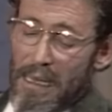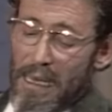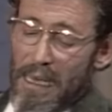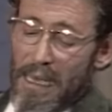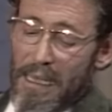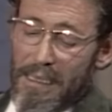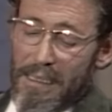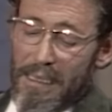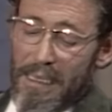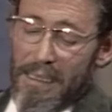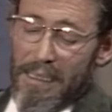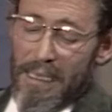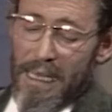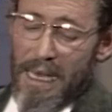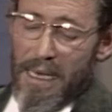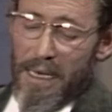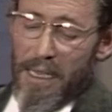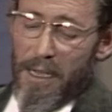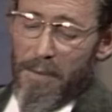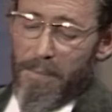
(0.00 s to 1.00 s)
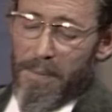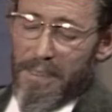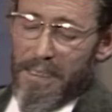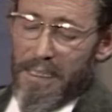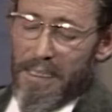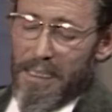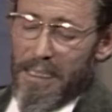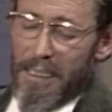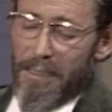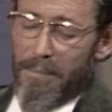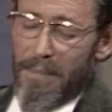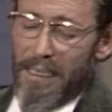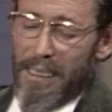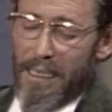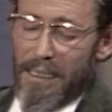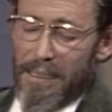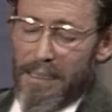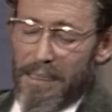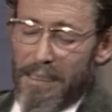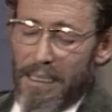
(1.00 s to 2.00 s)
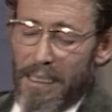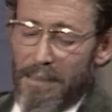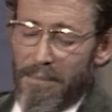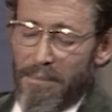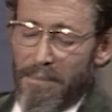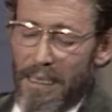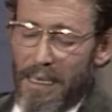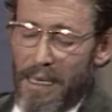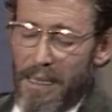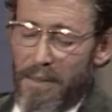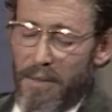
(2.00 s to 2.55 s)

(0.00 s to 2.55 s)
It says Areopagitica because I